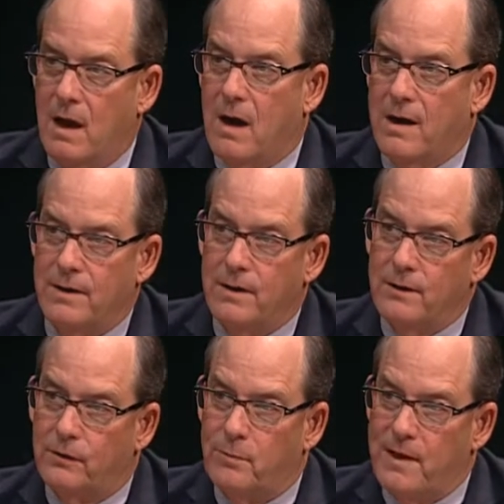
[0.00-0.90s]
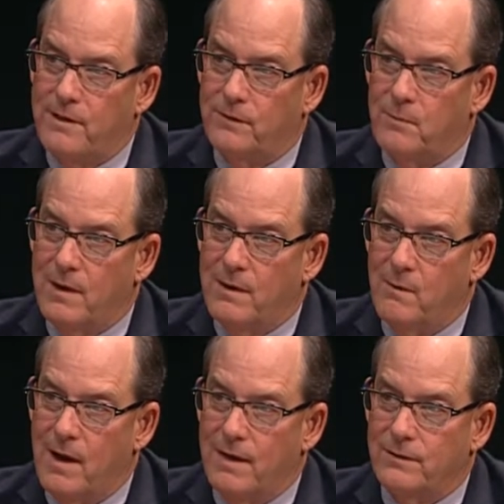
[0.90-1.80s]
All right, are you going to spend this money
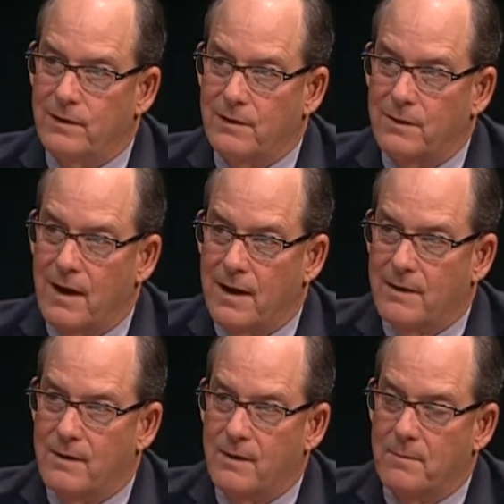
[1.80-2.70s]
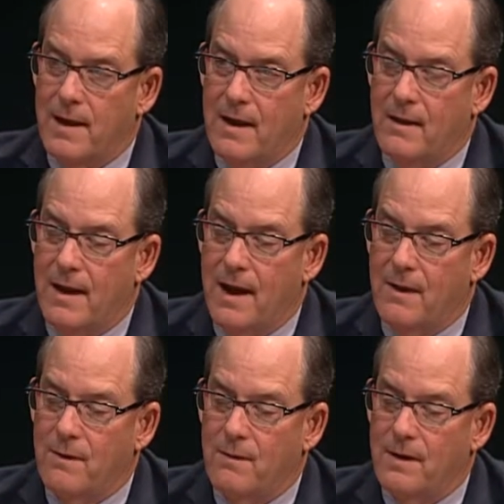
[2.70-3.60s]
wisely or not? Are you going to make,
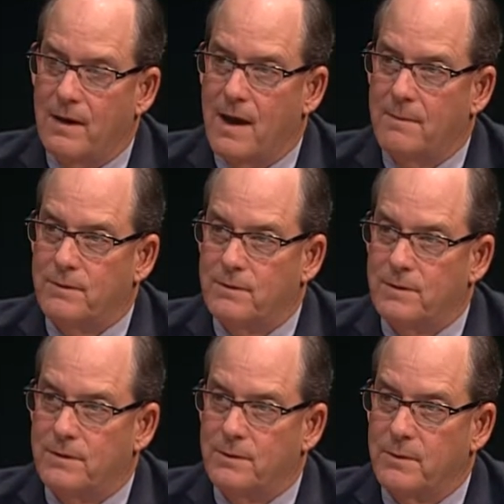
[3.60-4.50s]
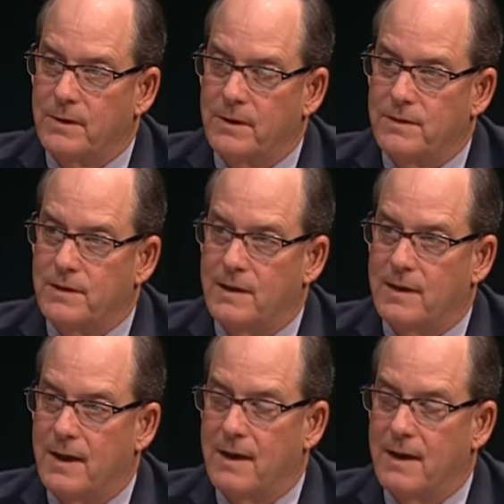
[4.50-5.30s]
what accomplishments are we going to see?